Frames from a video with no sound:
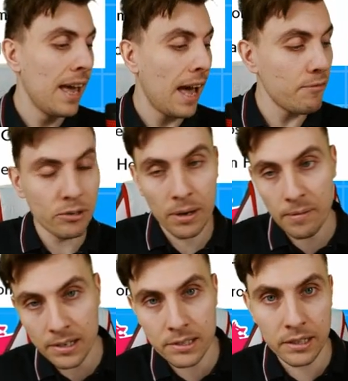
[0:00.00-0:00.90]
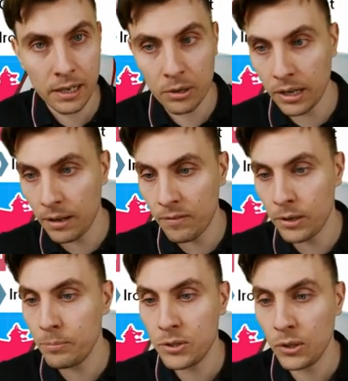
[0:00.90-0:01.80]
Have a great rest of your day, whatever you're
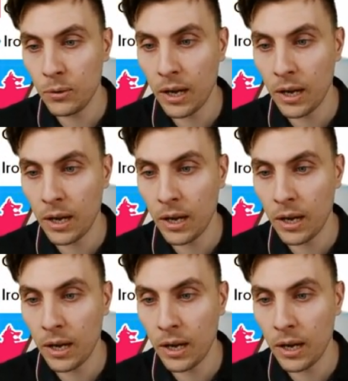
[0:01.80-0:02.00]
up to.